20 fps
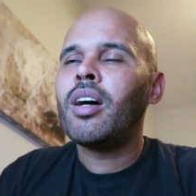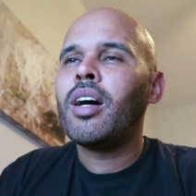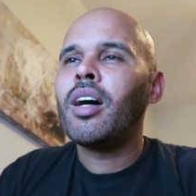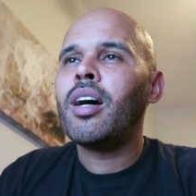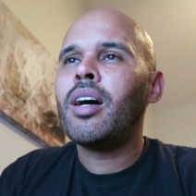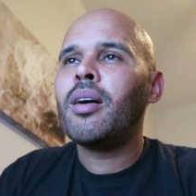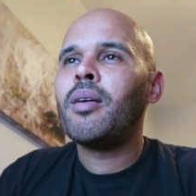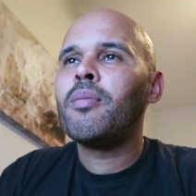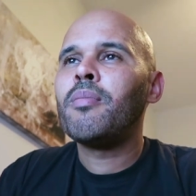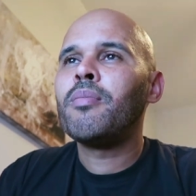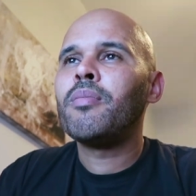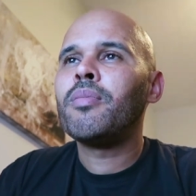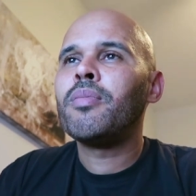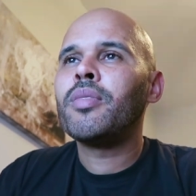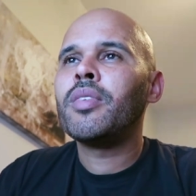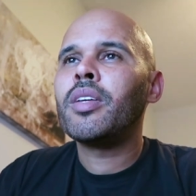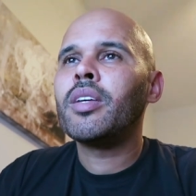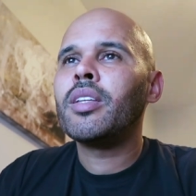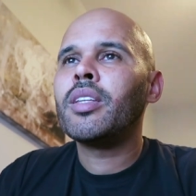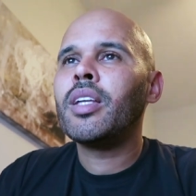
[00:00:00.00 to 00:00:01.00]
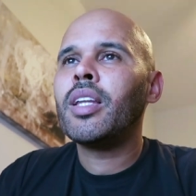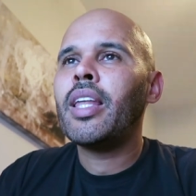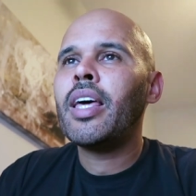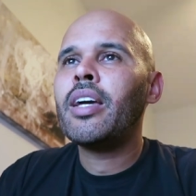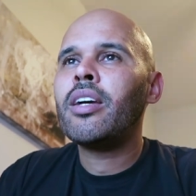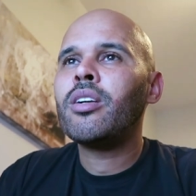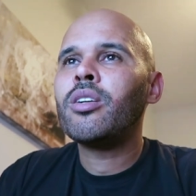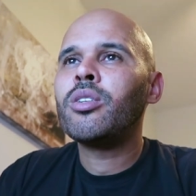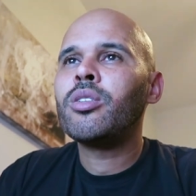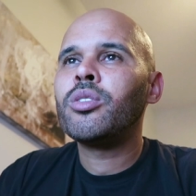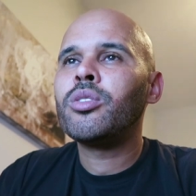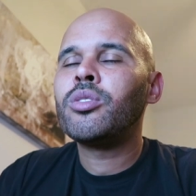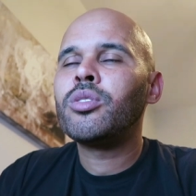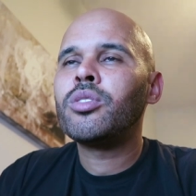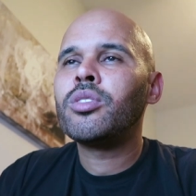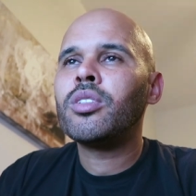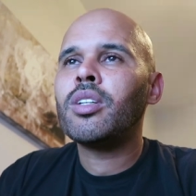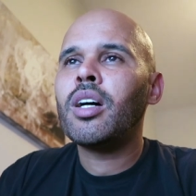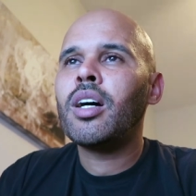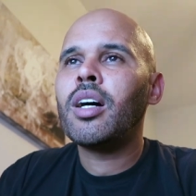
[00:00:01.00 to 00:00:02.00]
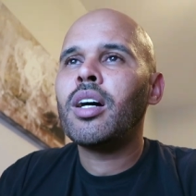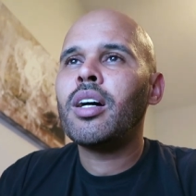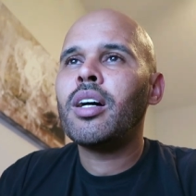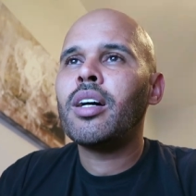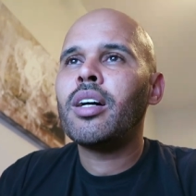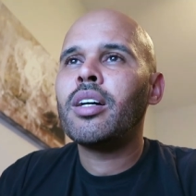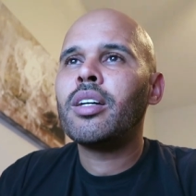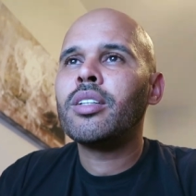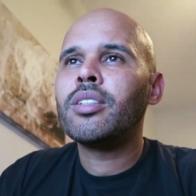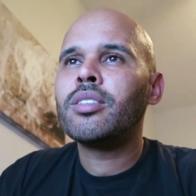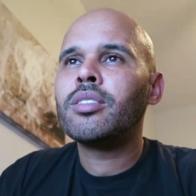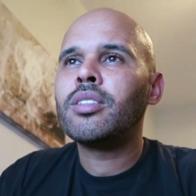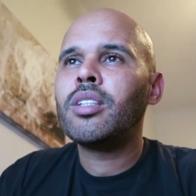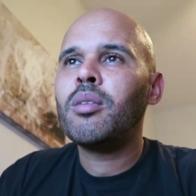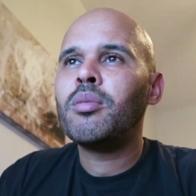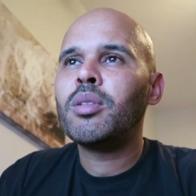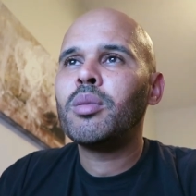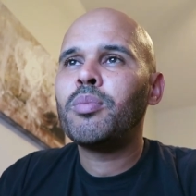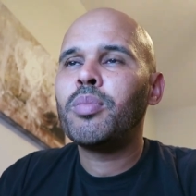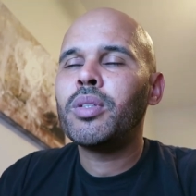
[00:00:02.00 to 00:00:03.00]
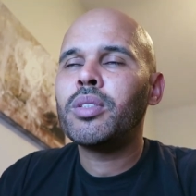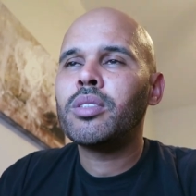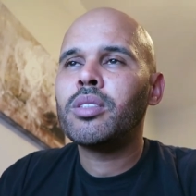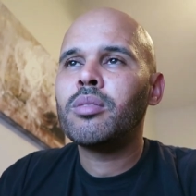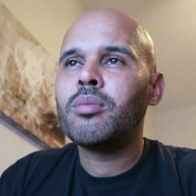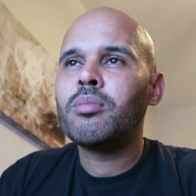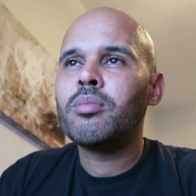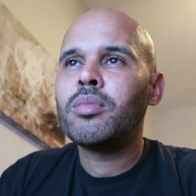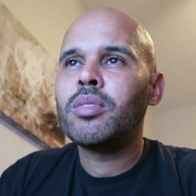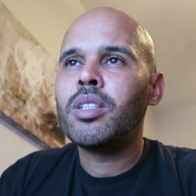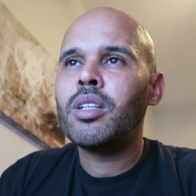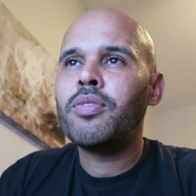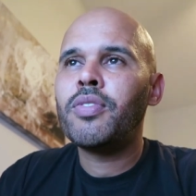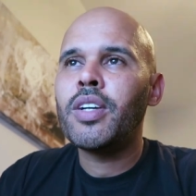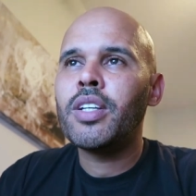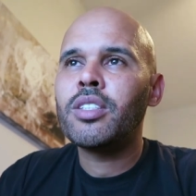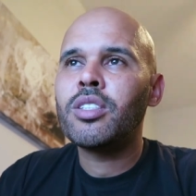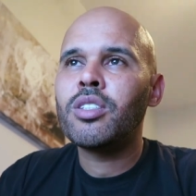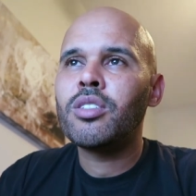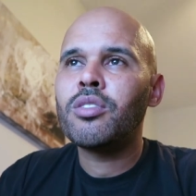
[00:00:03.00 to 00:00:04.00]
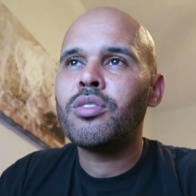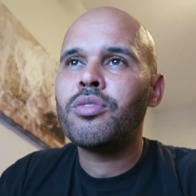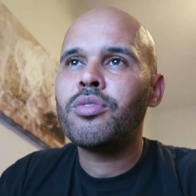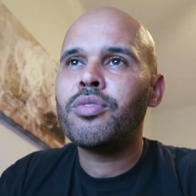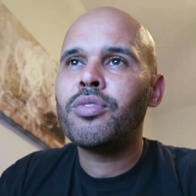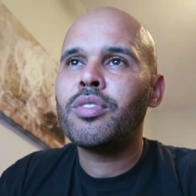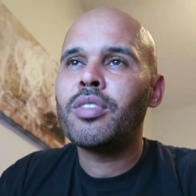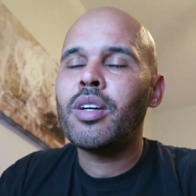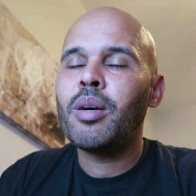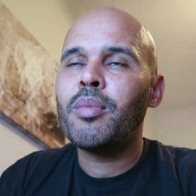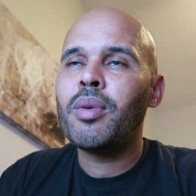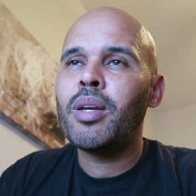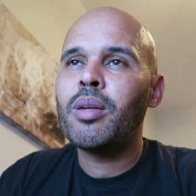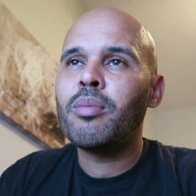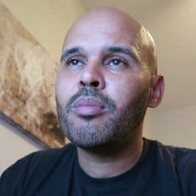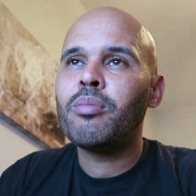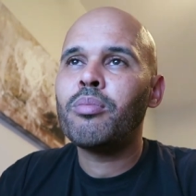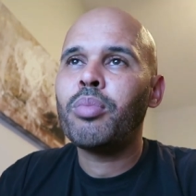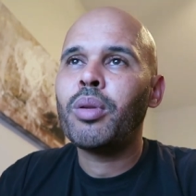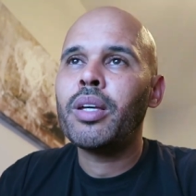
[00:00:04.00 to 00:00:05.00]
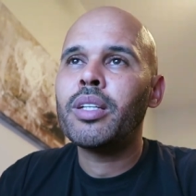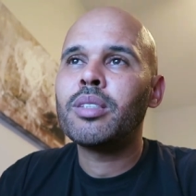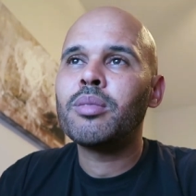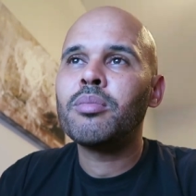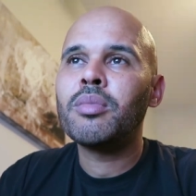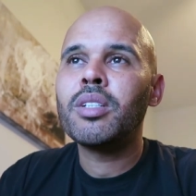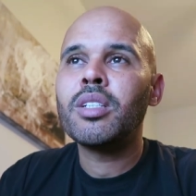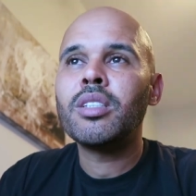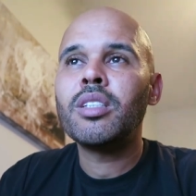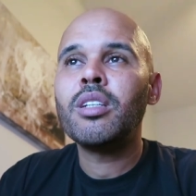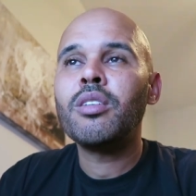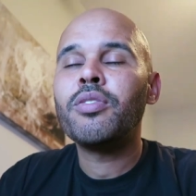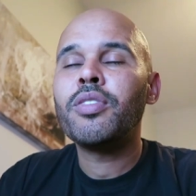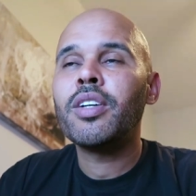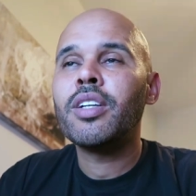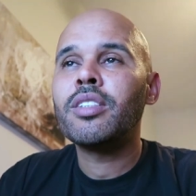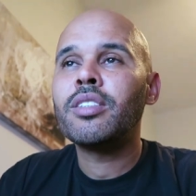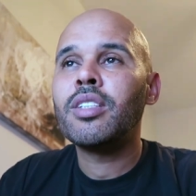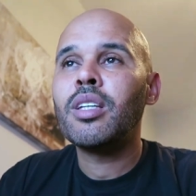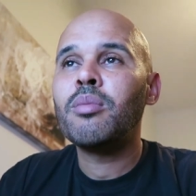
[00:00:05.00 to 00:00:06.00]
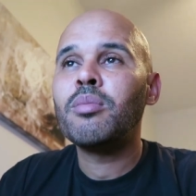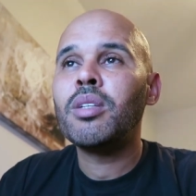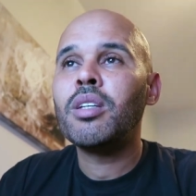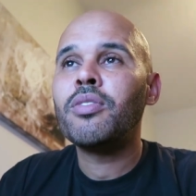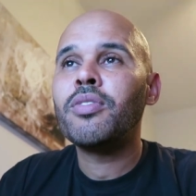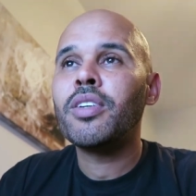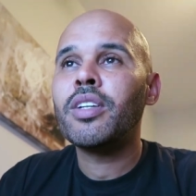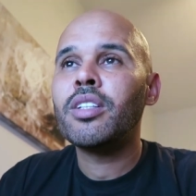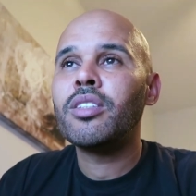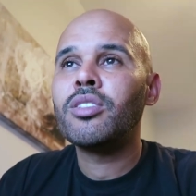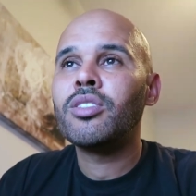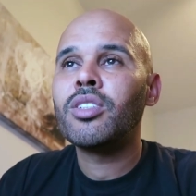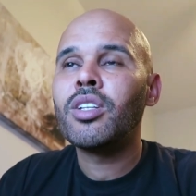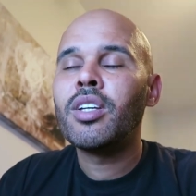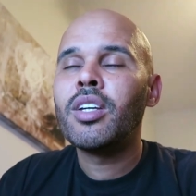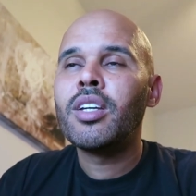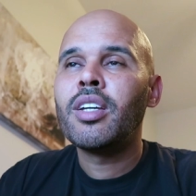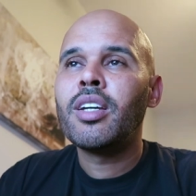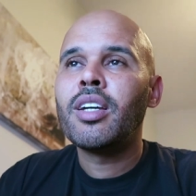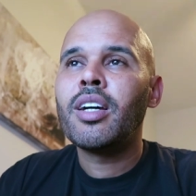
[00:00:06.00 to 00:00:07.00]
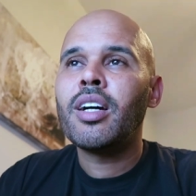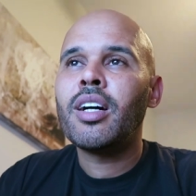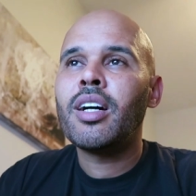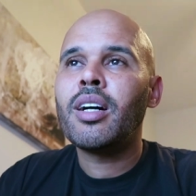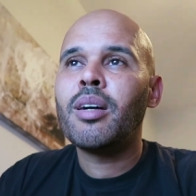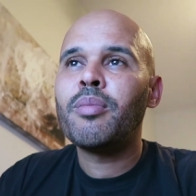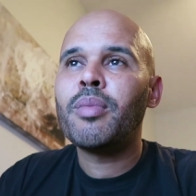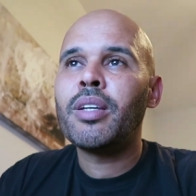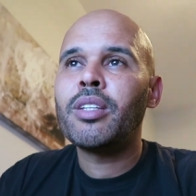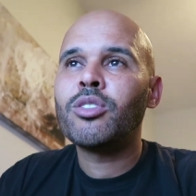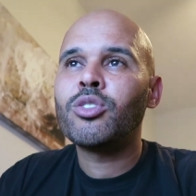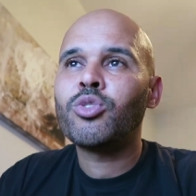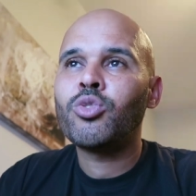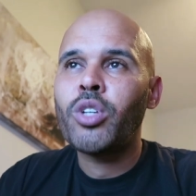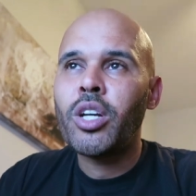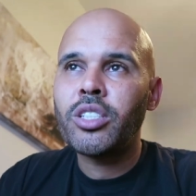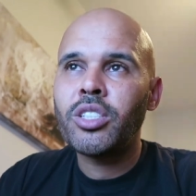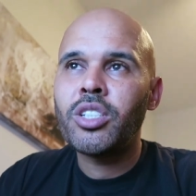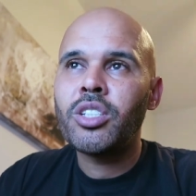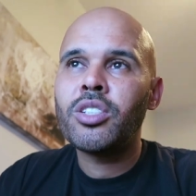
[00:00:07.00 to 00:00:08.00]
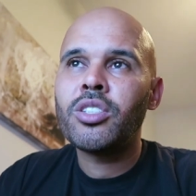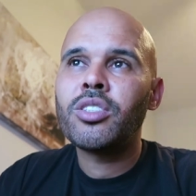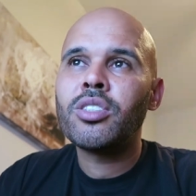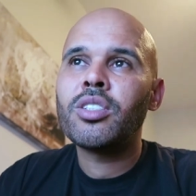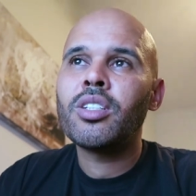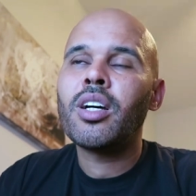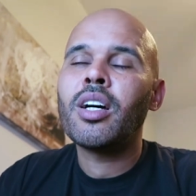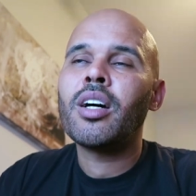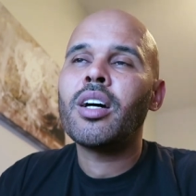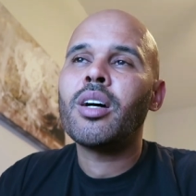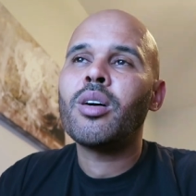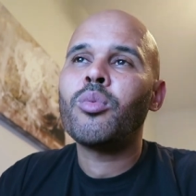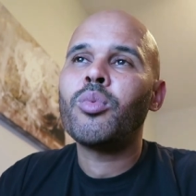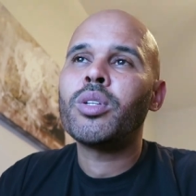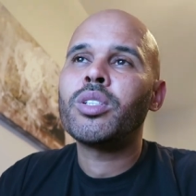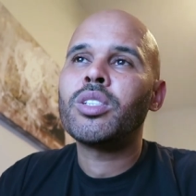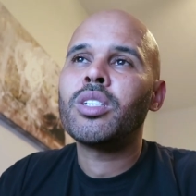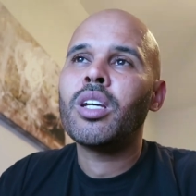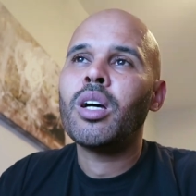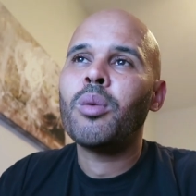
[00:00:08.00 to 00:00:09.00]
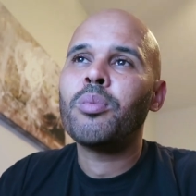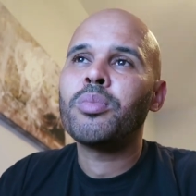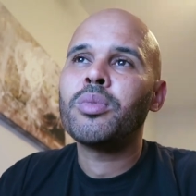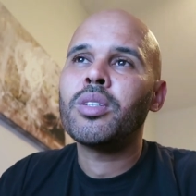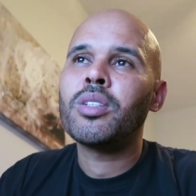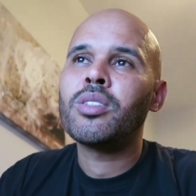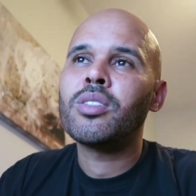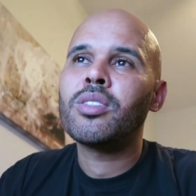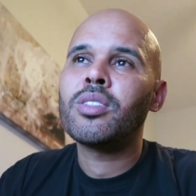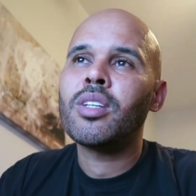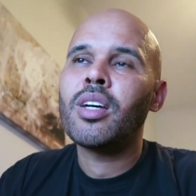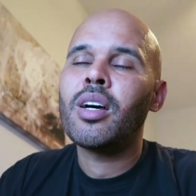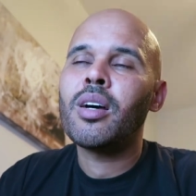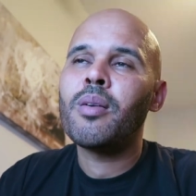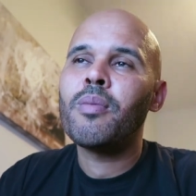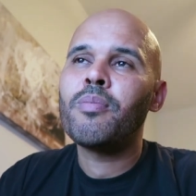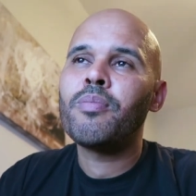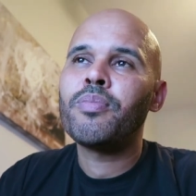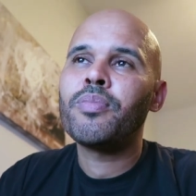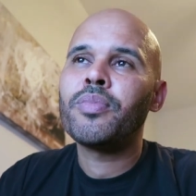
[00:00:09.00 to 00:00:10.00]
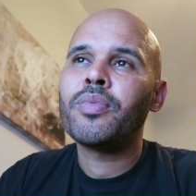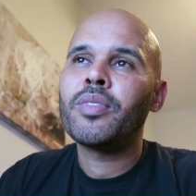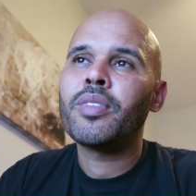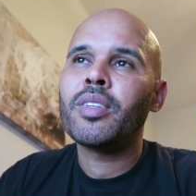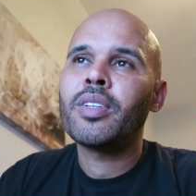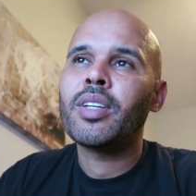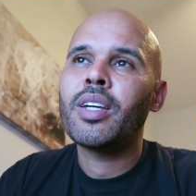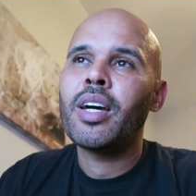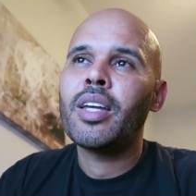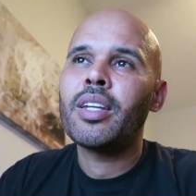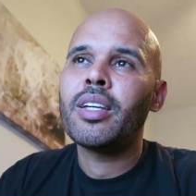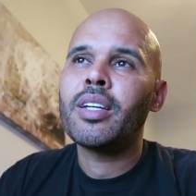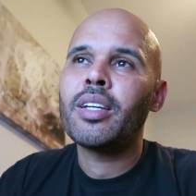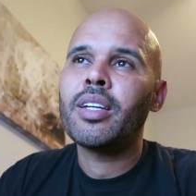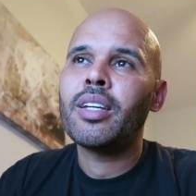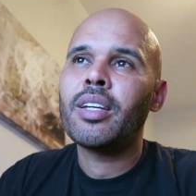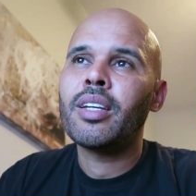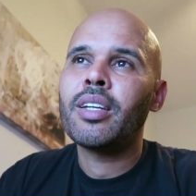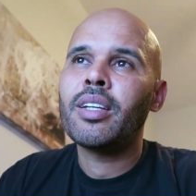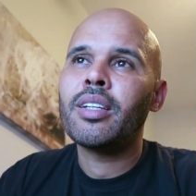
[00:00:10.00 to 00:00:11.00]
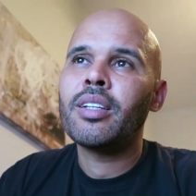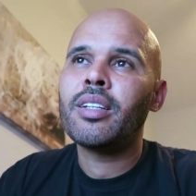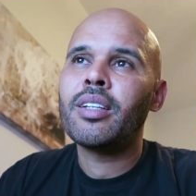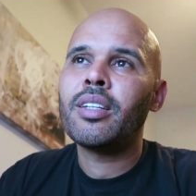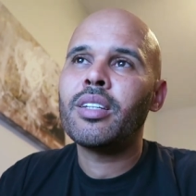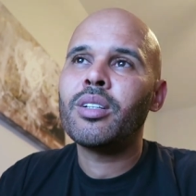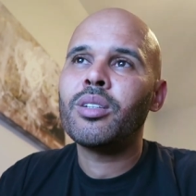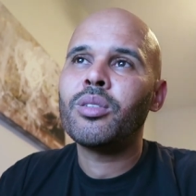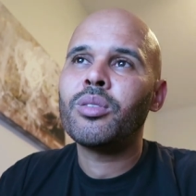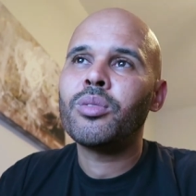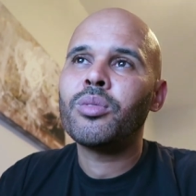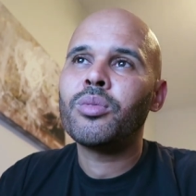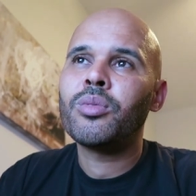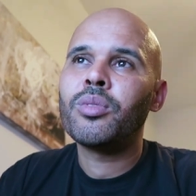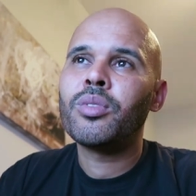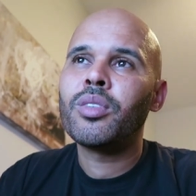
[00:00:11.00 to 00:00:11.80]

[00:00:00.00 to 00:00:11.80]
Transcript: um, the Lakers uh, seem to put some defensive, I mean, play some good defense, team defense um, in stretches, uh, which helped us um, kind of, you know,